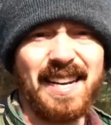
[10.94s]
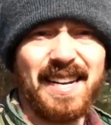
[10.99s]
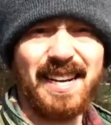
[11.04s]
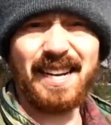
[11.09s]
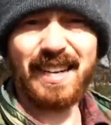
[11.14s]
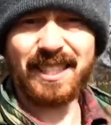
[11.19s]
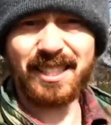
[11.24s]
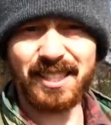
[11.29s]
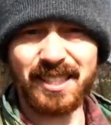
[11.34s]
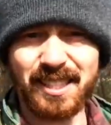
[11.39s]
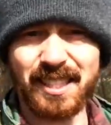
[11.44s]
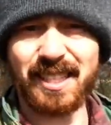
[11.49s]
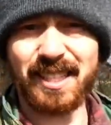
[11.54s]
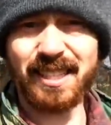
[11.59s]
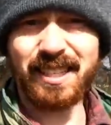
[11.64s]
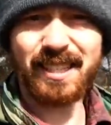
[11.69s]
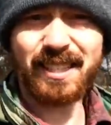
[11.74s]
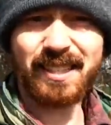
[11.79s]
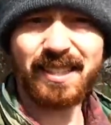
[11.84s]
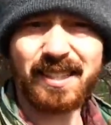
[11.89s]
I
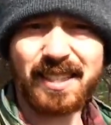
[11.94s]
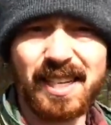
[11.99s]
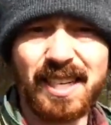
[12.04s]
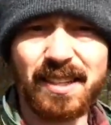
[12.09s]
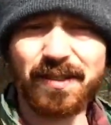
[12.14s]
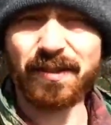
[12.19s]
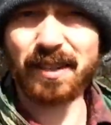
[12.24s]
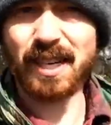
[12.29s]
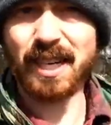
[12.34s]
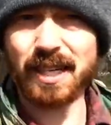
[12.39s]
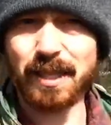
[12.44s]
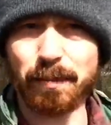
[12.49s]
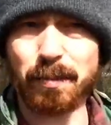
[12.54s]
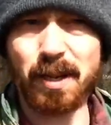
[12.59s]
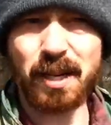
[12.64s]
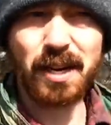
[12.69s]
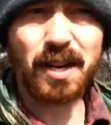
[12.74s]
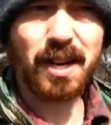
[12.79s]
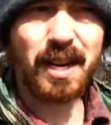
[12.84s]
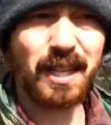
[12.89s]
actually kind of forgot to
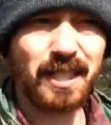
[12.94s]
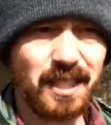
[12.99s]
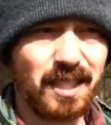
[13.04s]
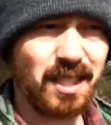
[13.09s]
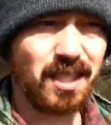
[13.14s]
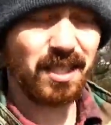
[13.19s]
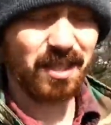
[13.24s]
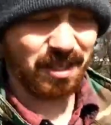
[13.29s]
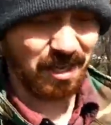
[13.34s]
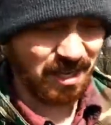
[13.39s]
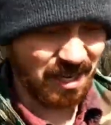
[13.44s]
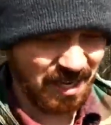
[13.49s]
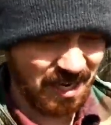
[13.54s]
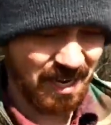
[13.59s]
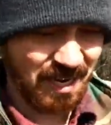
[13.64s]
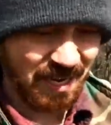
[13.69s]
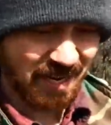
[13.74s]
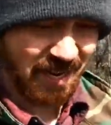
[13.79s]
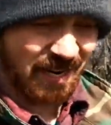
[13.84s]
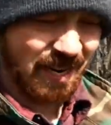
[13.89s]
bring you guys along.
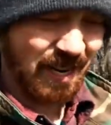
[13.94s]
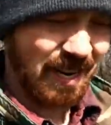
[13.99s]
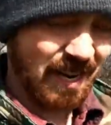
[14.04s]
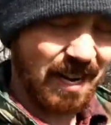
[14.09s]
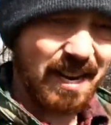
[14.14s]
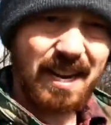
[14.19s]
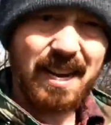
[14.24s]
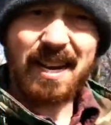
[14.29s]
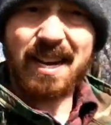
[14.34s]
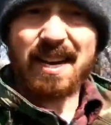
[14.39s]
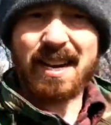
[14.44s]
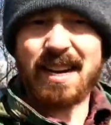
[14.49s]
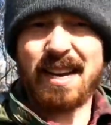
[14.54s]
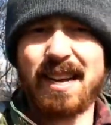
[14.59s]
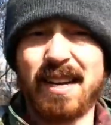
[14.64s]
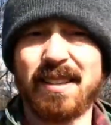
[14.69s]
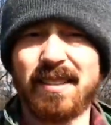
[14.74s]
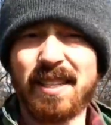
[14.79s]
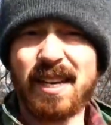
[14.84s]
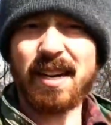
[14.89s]

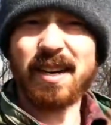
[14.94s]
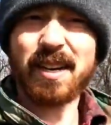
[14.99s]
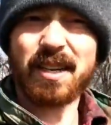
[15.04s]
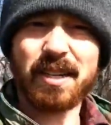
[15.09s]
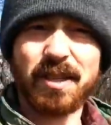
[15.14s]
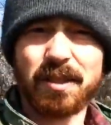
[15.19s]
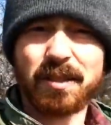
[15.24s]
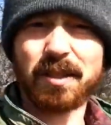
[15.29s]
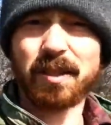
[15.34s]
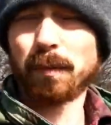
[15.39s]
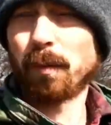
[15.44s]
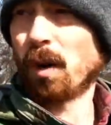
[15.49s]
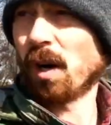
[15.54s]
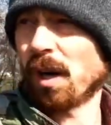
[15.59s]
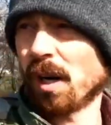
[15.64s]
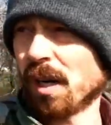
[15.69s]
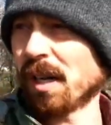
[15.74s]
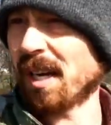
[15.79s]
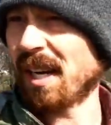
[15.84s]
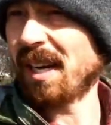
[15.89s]
I was out here doing some
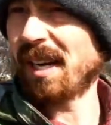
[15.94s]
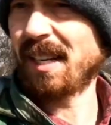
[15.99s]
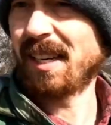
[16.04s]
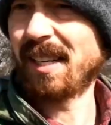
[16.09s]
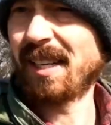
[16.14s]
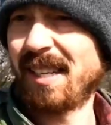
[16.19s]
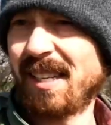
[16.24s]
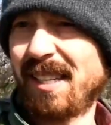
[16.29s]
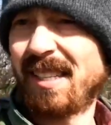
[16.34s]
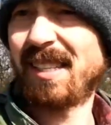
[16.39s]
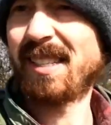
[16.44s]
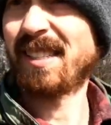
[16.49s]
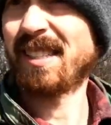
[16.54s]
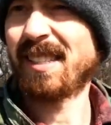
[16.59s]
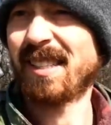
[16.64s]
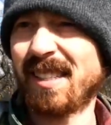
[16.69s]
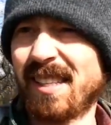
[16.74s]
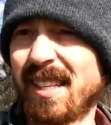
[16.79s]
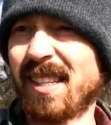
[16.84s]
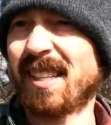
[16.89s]
work
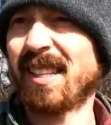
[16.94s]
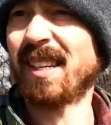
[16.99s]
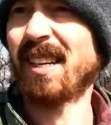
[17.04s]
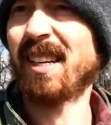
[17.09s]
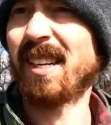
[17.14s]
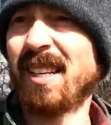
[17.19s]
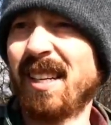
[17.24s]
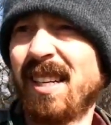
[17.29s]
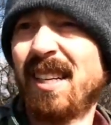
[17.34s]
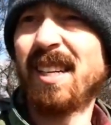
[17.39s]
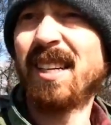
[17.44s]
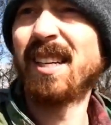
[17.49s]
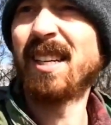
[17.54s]
and I thought,